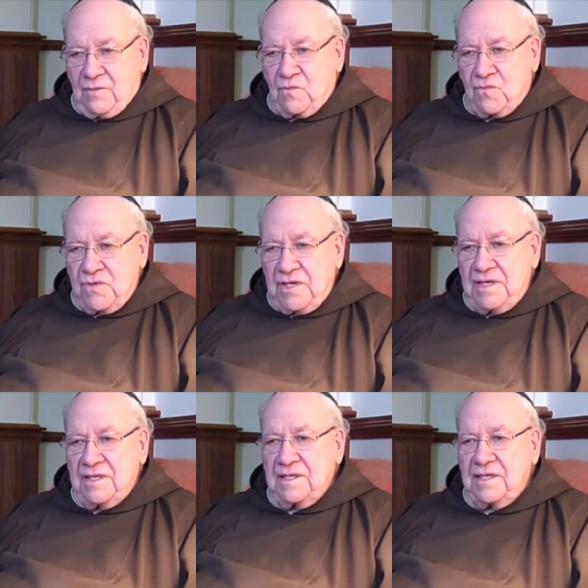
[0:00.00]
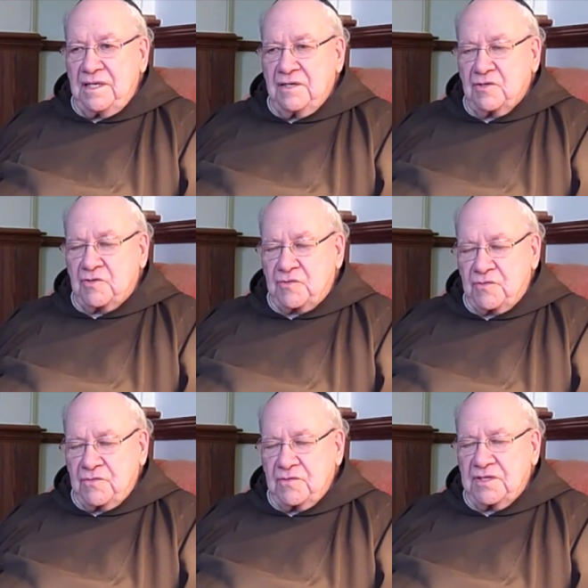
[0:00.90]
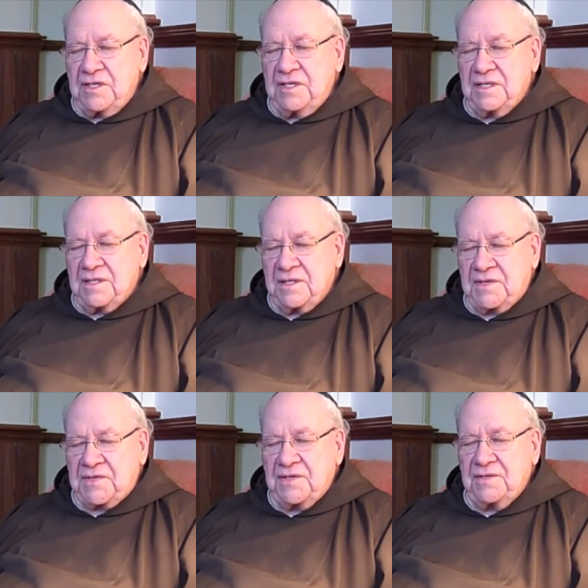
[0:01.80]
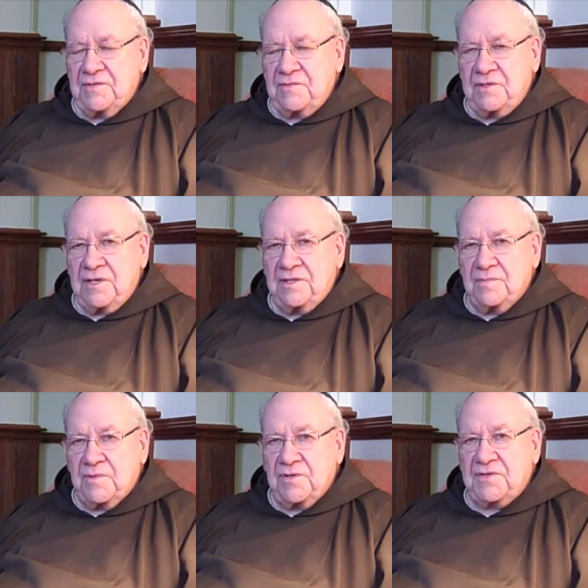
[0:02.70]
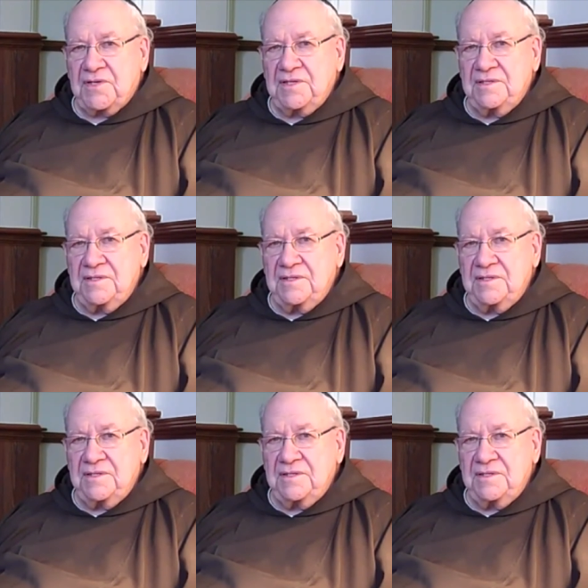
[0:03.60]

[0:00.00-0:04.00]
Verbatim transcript: Really, truly listen to another person